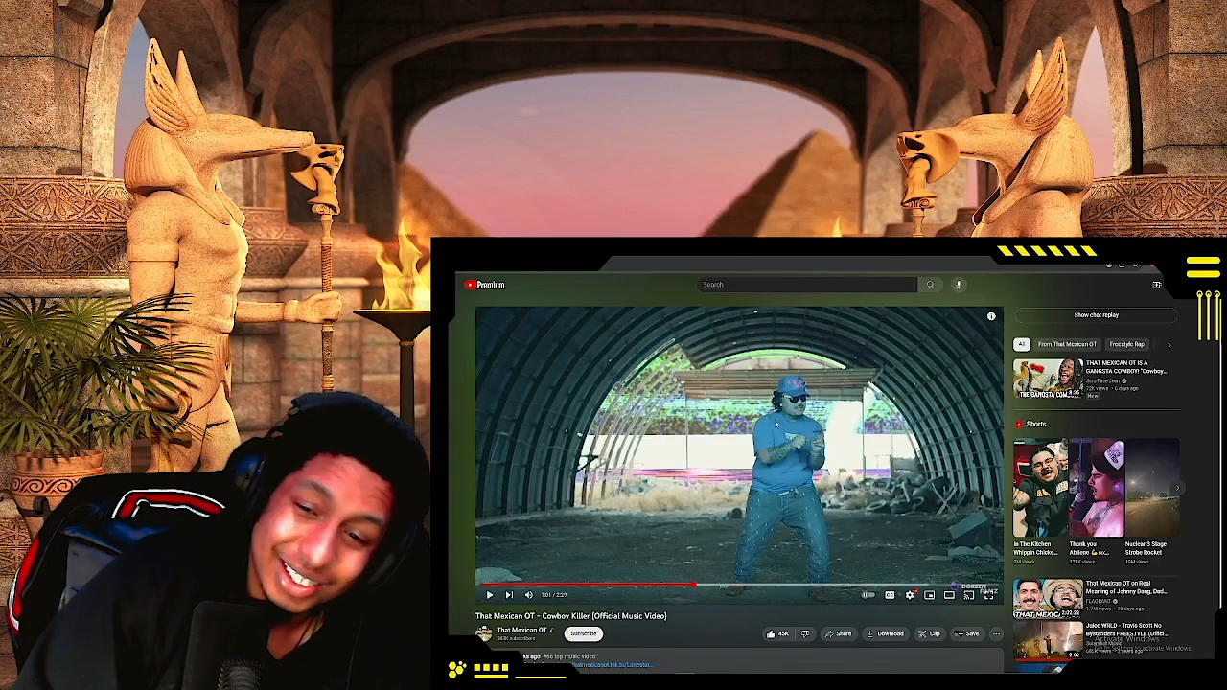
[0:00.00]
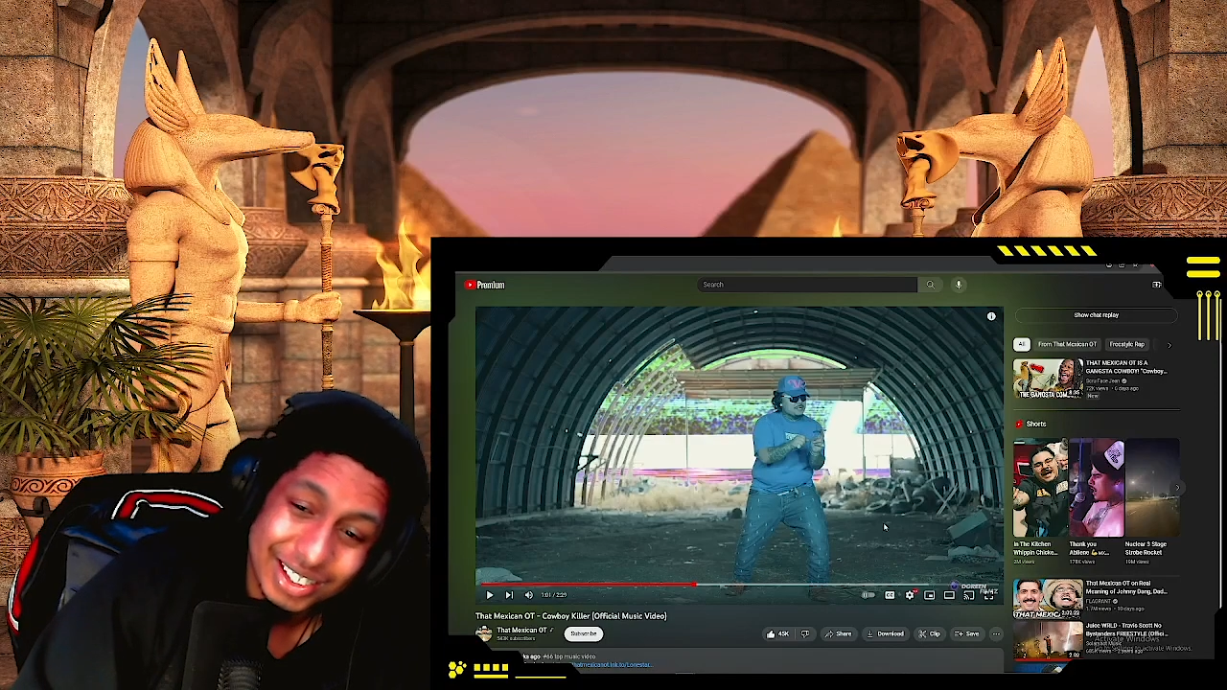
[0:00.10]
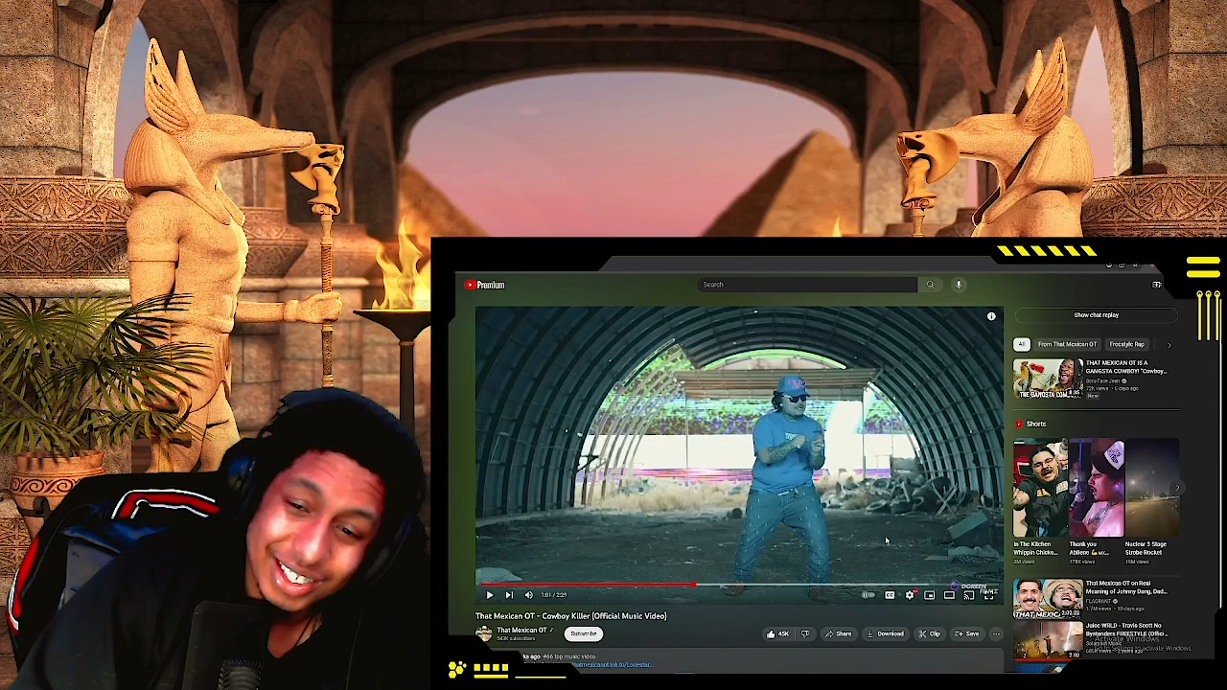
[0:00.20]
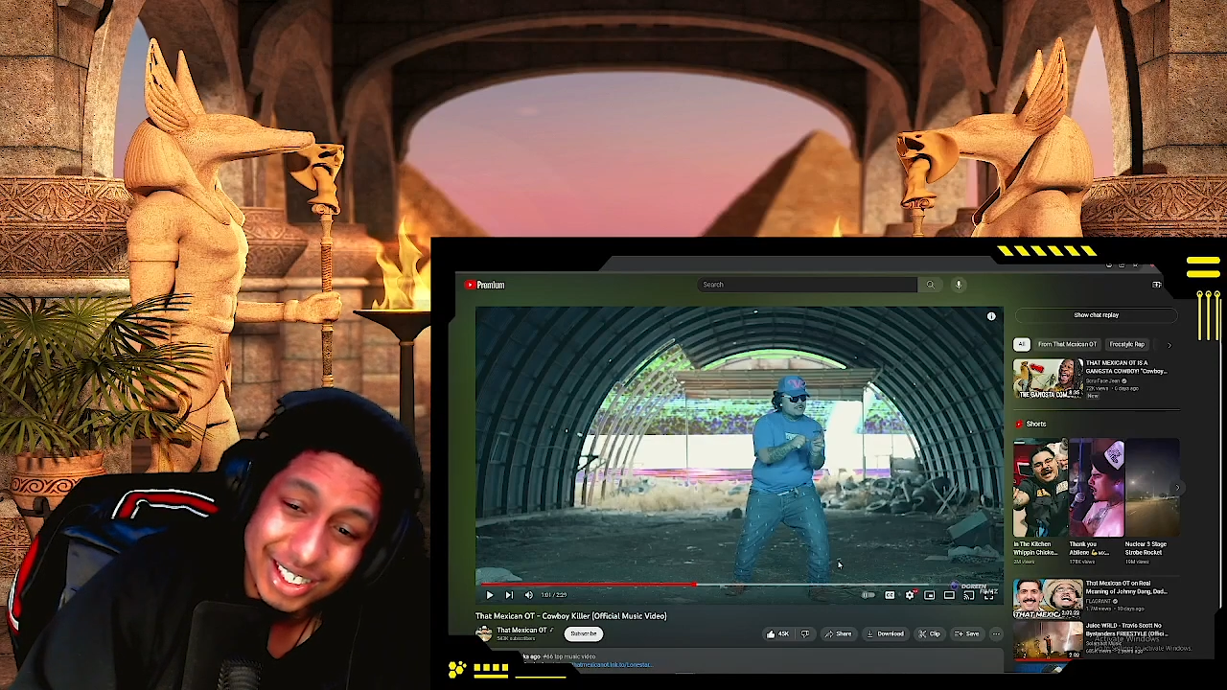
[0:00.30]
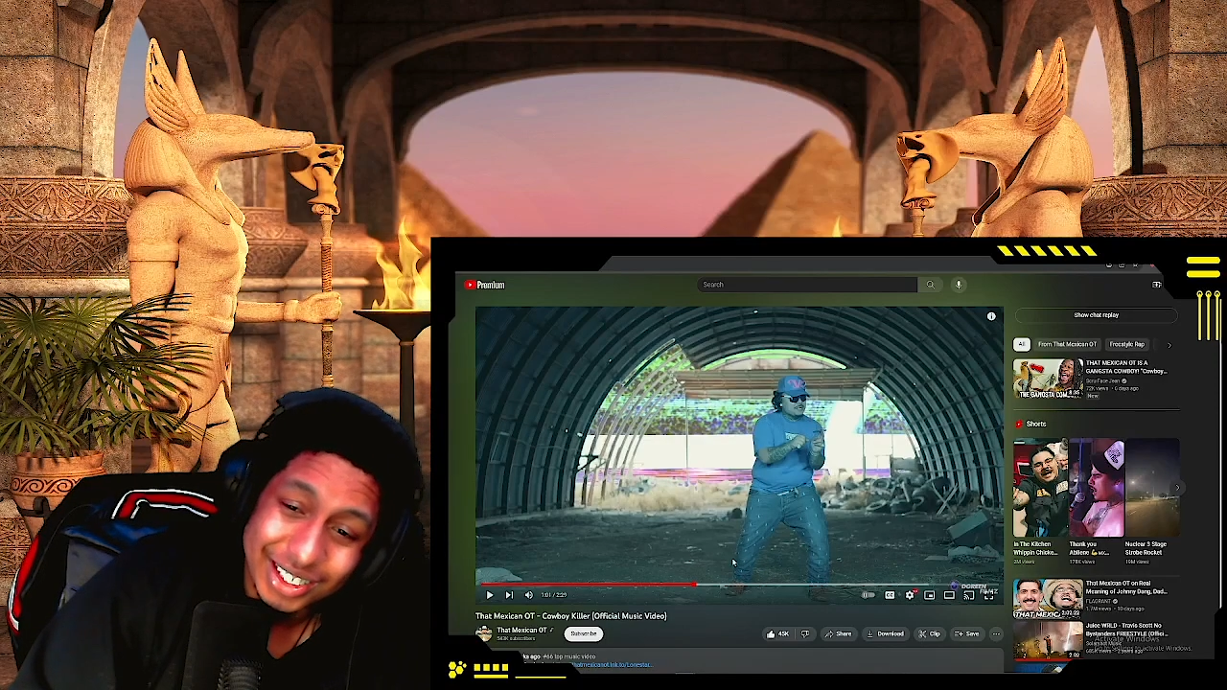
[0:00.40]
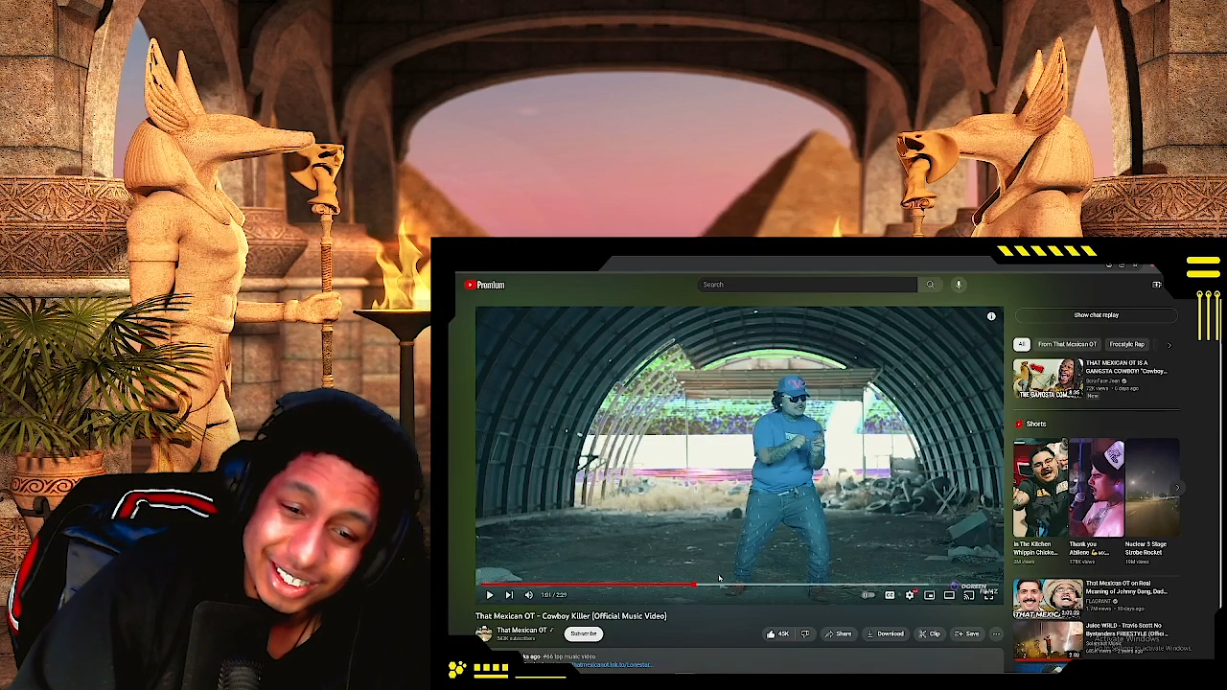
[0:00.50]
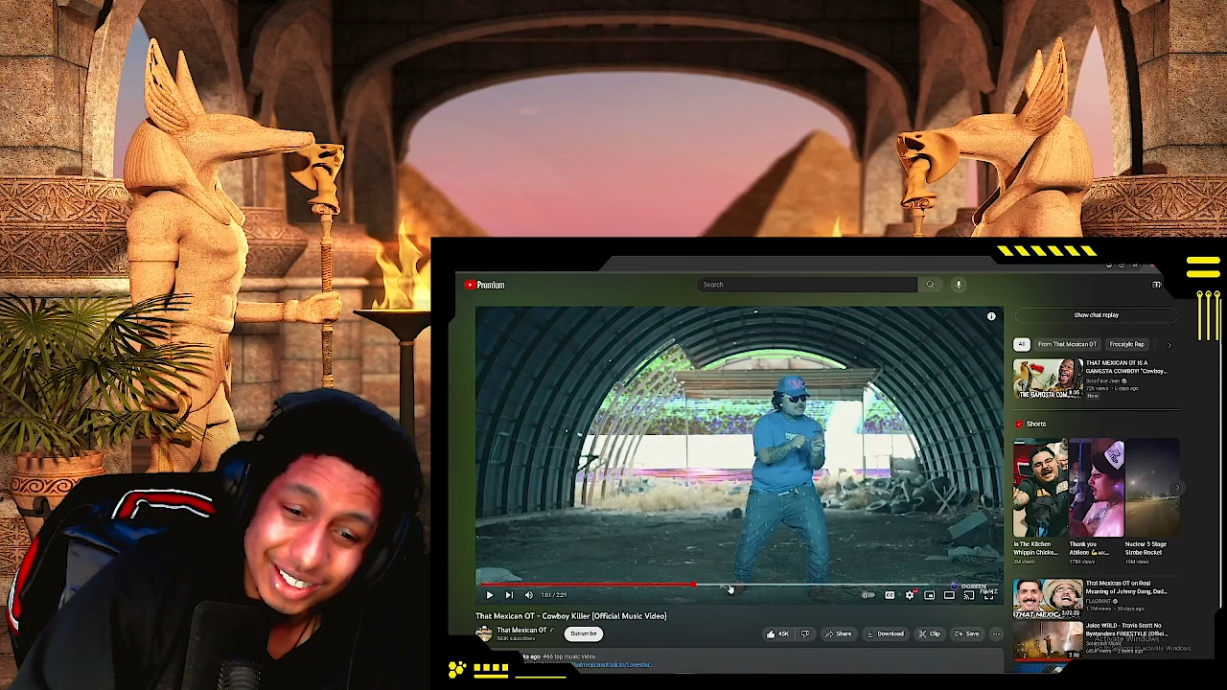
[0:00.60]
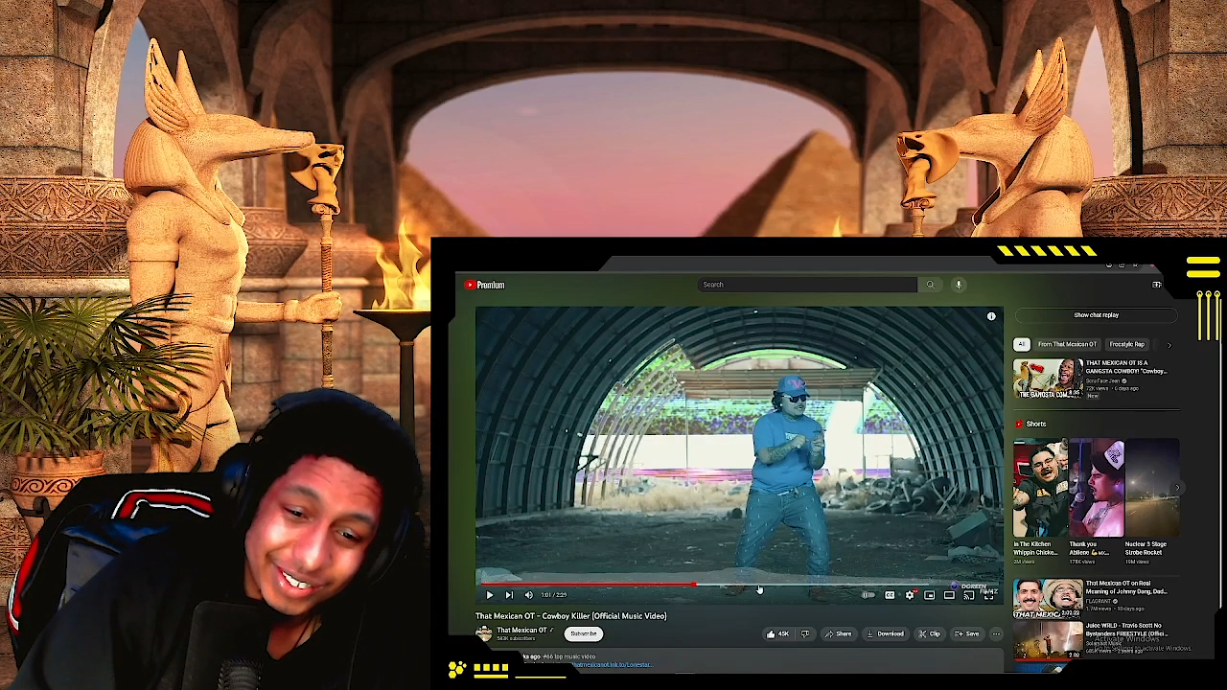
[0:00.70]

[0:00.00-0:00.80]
nigga